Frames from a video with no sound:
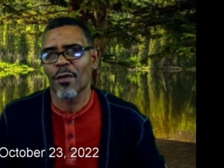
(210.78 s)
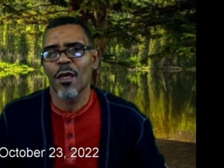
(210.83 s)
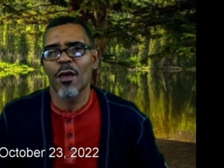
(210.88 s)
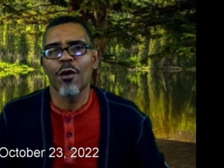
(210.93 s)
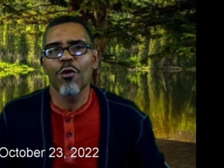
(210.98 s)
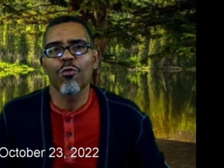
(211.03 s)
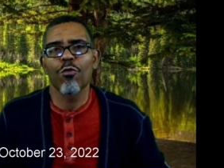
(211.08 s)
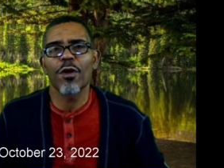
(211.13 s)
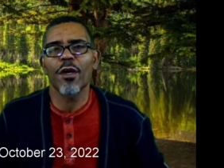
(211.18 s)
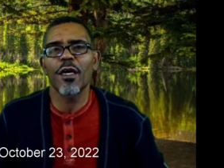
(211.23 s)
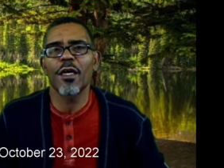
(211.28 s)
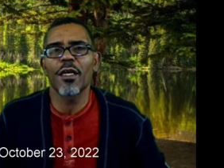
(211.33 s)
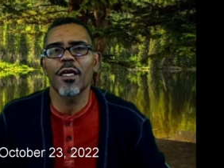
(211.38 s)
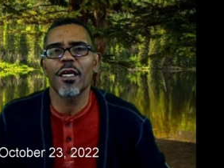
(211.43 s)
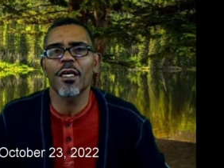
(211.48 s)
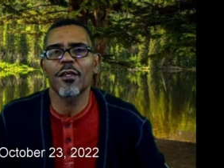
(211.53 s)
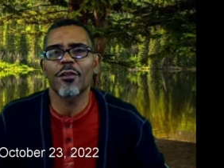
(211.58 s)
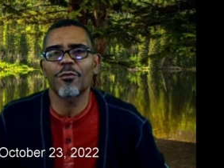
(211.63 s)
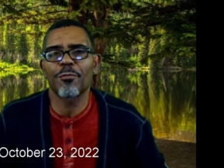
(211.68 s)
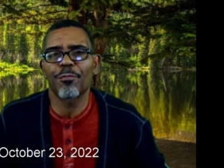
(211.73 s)
We're going to
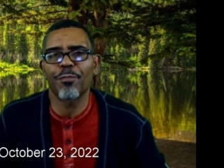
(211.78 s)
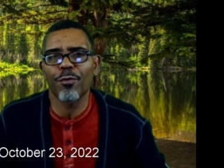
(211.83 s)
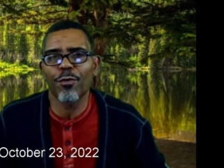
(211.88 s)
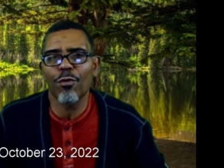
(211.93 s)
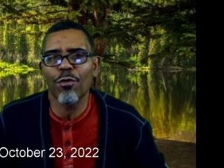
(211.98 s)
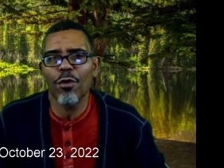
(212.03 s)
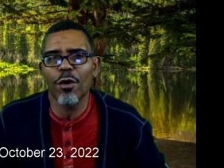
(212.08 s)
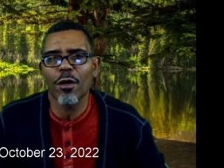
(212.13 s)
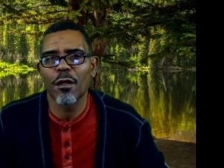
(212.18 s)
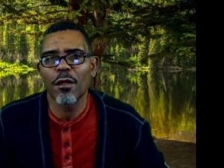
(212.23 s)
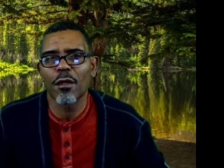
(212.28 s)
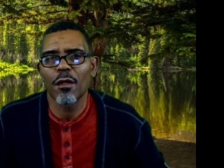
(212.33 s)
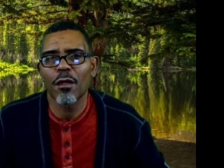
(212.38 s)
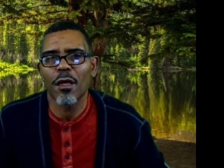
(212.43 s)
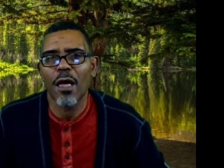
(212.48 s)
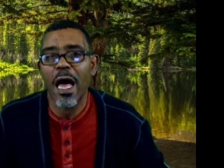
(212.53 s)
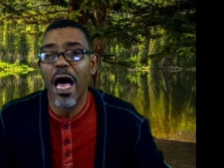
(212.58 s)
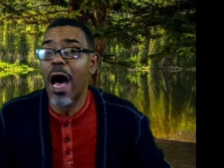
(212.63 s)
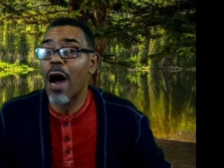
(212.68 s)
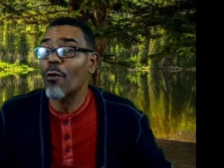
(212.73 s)
explore
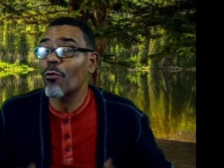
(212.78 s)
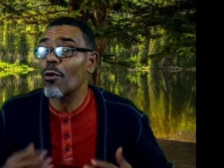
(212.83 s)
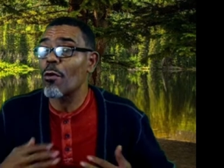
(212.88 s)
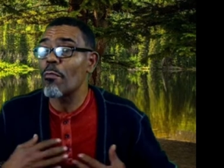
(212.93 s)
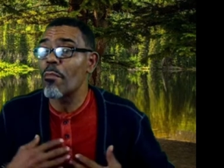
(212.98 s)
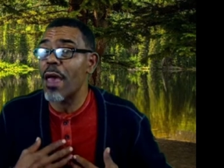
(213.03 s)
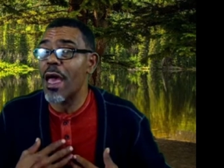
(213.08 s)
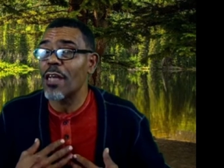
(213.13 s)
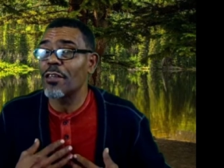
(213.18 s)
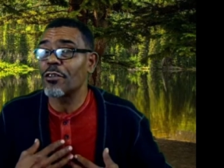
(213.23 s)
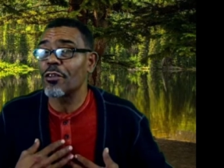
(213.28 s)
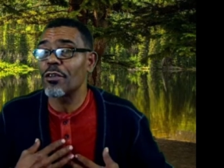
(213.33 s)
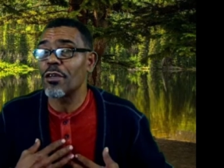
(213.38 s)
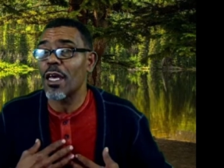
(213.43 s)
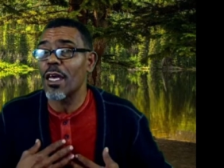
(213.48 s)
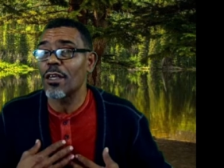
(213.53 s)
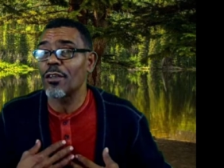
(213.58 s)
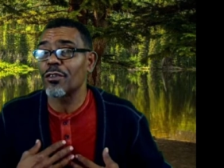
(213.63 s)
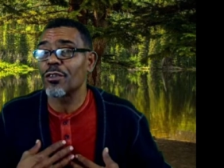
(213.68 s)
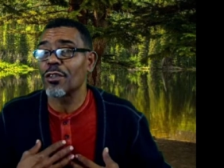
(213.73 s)
our
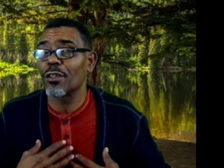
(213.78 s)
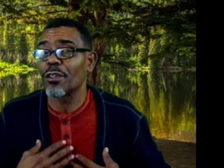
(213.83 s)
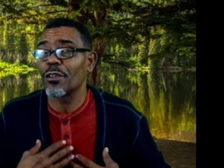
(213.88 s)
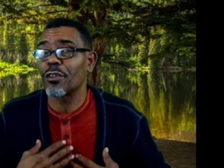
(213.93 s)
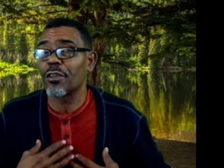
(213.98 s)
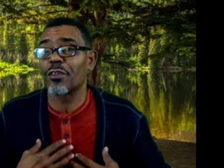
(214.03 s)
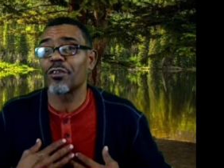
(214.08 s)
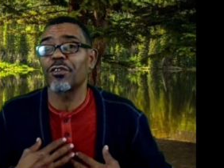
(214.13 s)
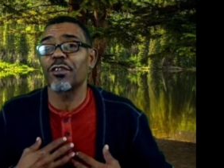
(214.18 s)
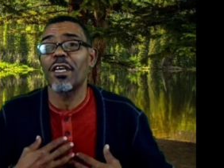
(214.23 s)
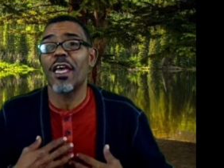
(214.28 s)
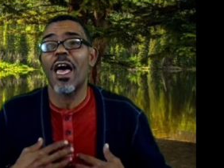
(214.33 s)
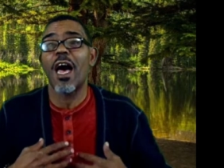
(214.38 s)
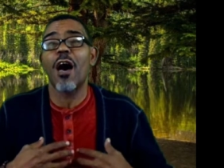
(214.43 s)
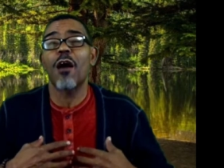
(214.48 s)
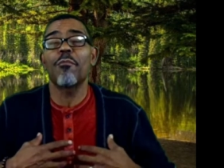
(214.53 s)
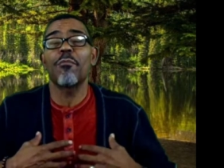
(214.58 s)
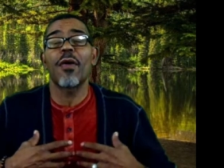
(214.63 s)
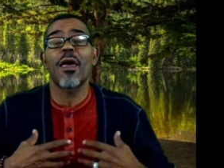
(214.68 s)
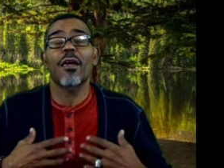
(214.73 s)
imagination to see how
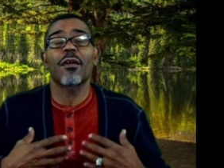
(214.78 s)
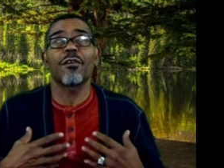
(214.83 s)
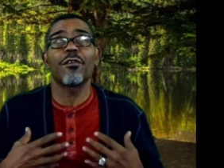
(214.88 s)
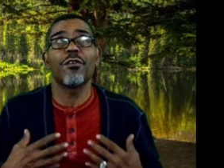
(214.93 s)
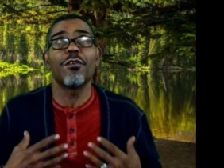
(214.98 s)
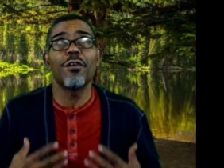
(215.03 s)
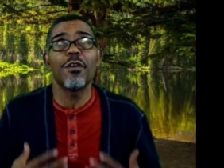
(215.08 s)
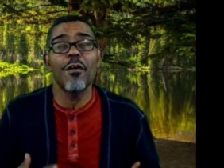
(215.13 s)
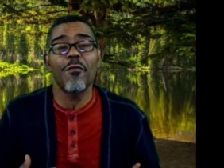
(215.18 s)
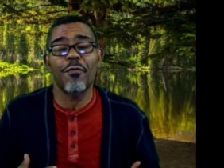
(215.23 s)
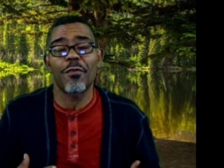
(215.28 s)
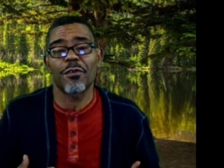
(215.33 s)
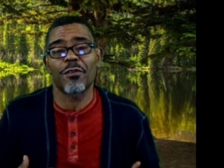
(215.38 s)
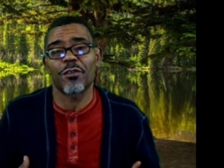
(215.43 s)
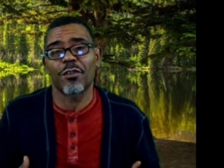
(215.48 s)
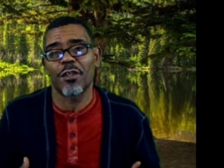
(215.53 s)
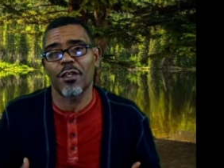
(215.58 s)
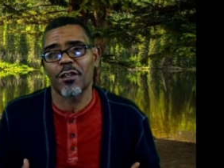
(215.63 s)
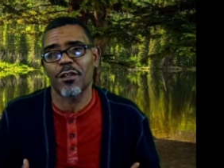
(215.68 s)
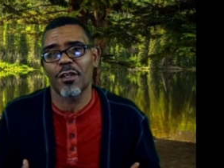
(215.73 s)

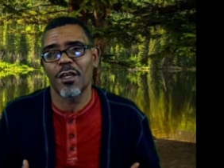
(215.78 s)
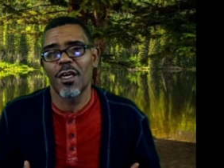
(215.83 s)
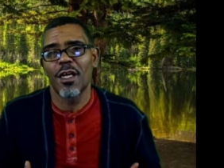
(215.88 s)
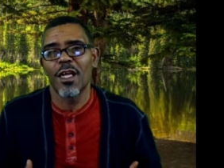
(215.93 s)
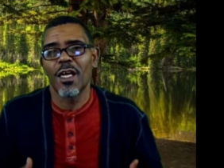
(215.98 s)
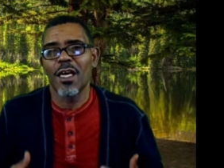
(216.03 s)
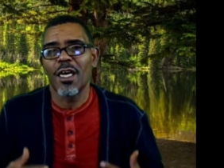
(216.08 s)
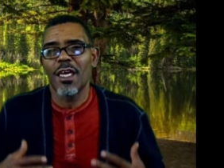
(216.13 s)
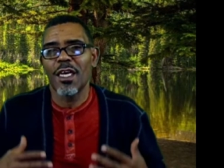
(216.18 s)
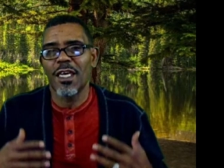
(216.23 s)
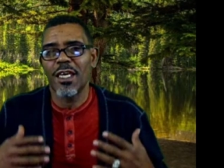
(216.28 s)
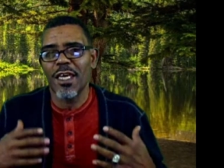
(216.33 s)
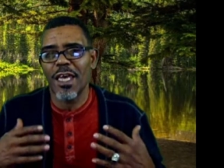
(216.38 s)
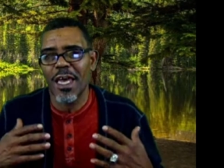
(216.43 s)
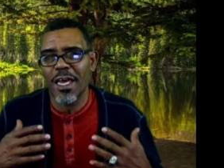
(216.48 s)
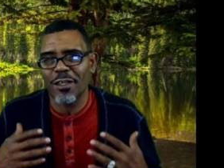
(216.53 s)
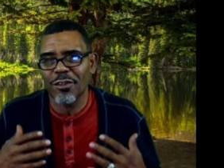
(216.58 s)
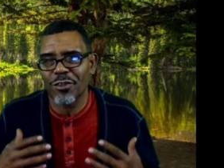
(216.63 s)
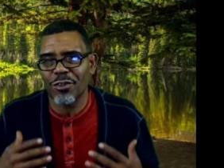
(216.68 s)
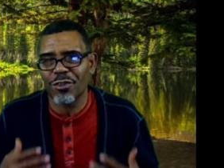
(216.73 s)
magnificent He
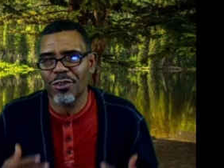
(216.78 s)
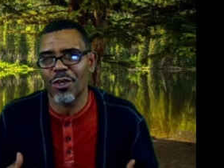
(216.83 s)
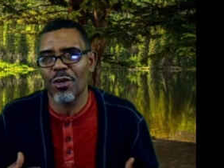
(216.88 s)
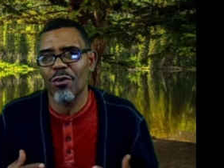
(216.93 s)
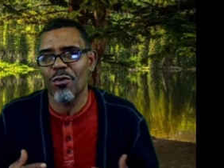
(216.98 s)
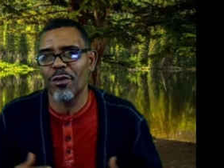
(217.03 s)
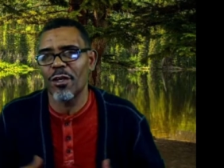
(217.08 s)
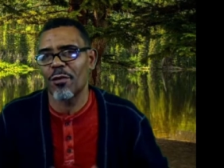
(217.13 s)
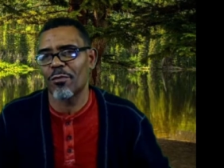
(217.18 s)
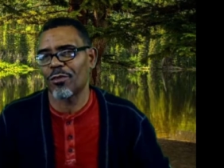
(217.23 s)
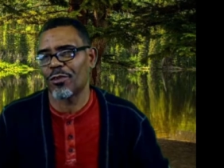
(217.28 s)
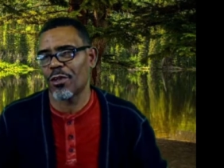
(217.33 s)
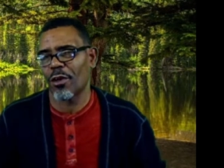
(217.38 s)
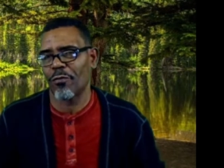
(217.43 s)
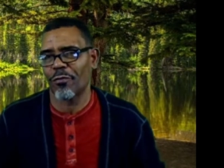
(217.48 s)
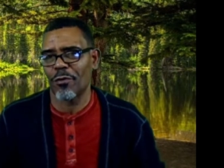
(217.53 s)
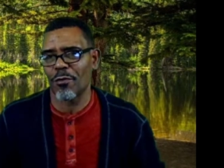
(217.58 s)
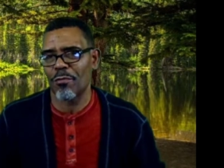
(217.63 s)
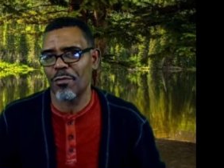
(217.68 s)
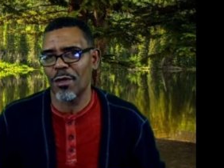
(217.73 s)
has shown Himself
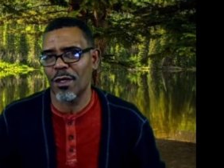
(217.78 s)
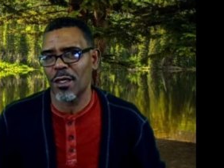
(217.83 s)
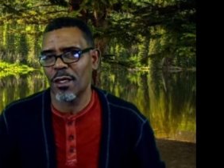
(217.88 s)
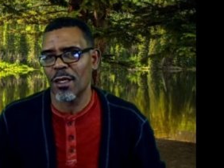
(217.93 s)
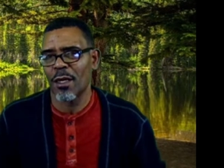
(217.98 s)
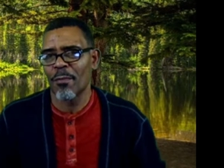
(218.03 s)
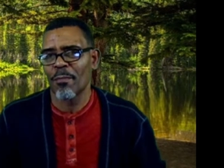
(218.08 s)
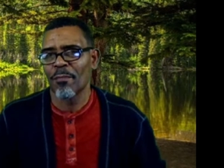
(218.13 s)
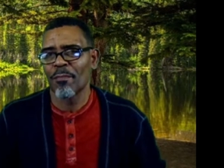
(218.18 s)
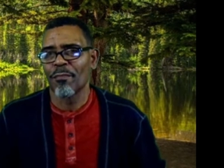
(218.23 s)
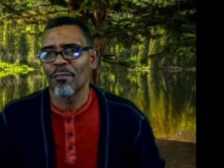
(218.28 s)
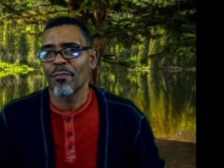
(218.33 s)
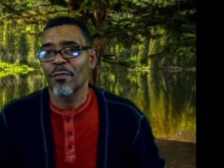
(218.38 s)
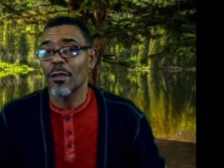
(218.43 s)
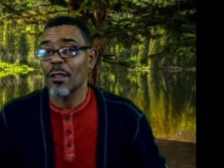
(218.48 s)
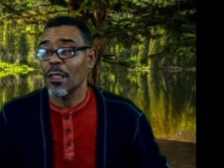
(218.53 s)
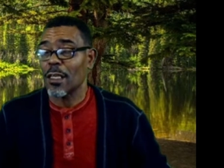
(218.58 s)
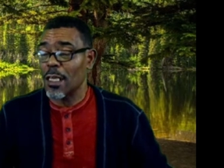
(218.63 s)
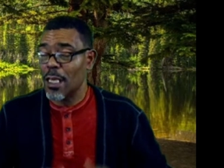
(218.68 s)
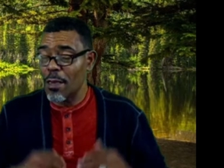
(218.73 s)
to be,
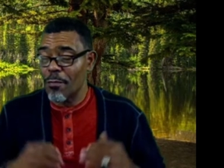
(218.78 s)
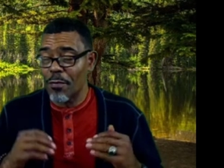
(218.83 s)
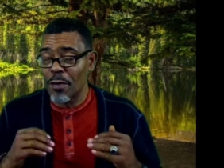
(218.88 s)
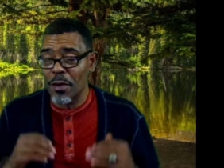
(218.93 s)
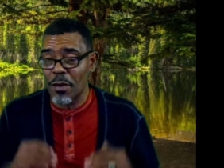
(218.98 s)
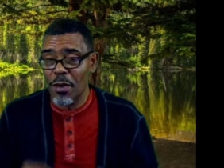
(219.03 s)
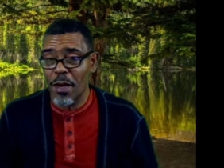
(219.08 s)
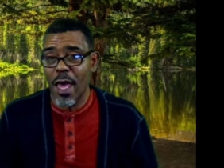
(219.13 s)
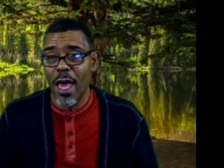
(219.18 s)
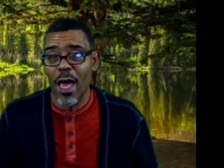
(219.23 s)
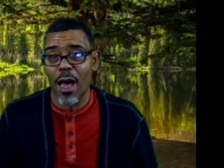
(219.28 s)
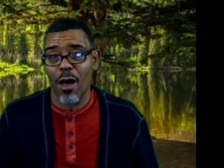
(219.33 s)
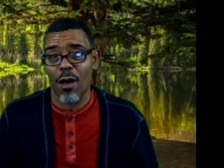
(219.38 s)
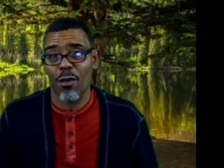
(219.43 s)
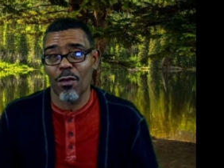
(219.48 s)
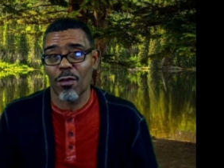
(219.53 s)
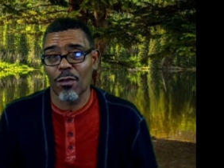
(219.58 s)
even now